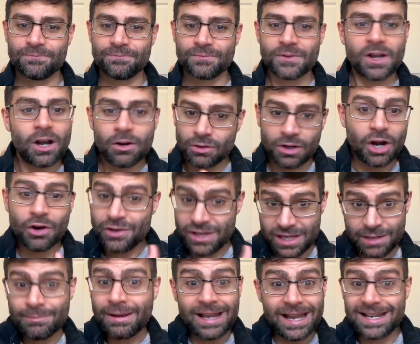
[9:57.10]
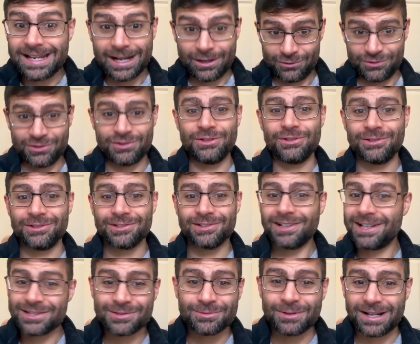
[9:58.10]
I'll email it now to you.
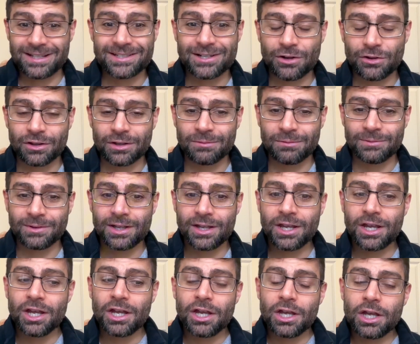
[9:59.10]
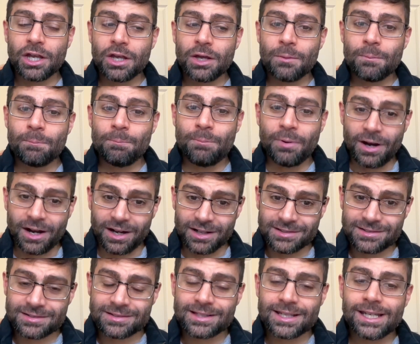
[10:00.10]
That's what I tell them.
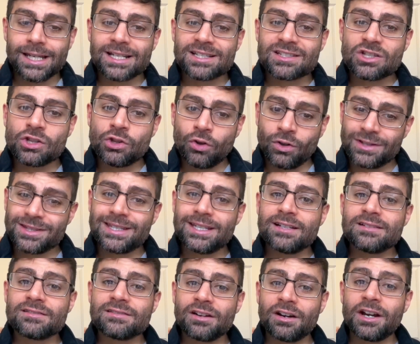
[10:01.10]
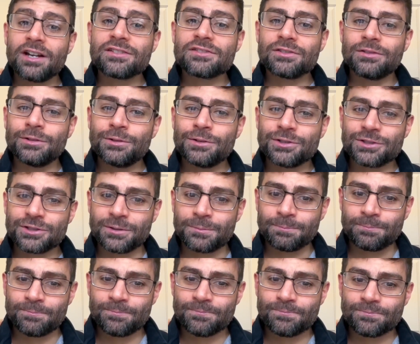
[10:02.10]
but it's not the entire solution.
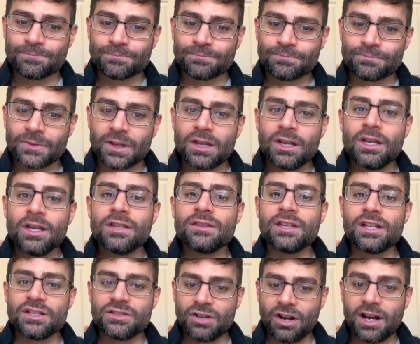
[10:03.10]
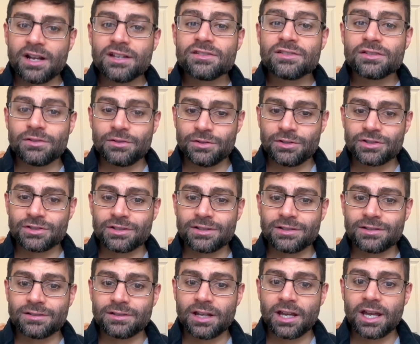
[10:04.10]
The entire solution